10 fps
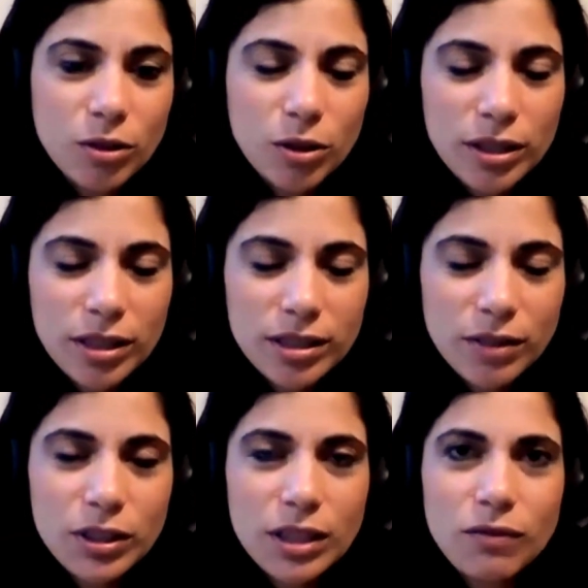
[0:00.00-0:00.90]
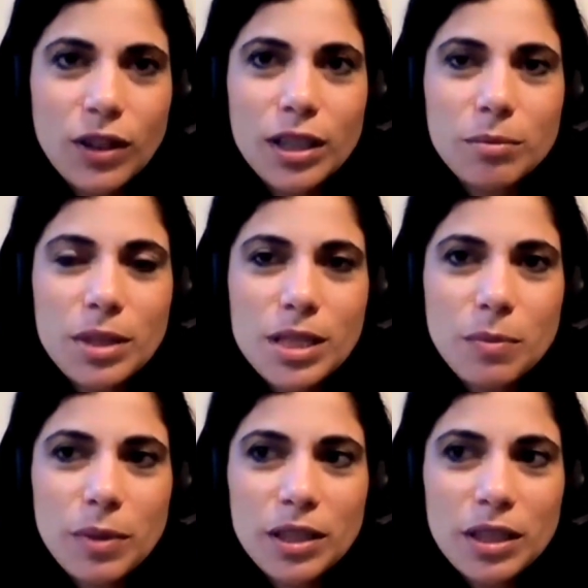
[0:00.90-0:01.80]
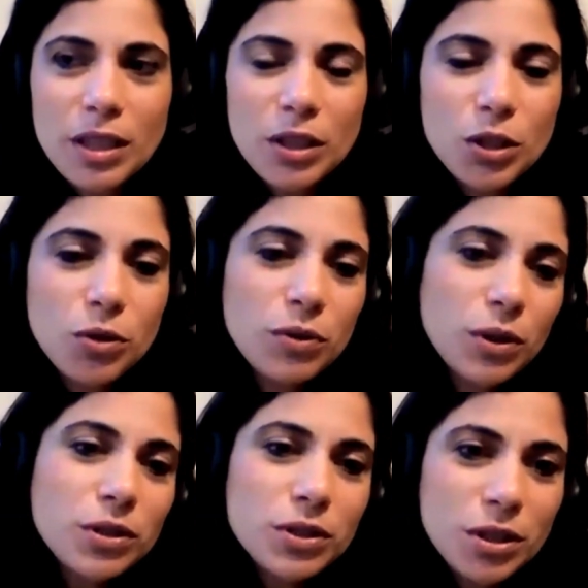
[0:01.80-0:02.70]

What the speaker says: or in different environments, but you've learned